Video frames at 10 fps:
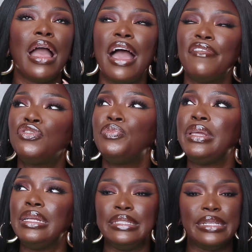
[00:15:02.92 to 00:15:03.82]
don't have to
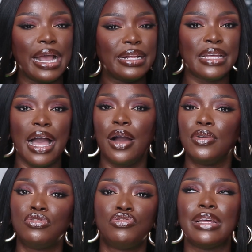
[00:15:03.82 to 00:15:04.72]
be decked
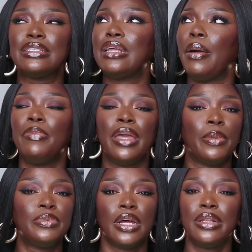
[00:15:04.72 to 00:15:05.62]
out, dressed up,
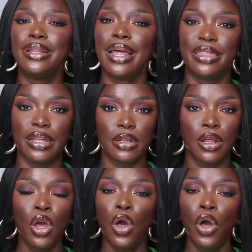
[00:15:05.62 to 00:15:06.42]
makeup done, nothing.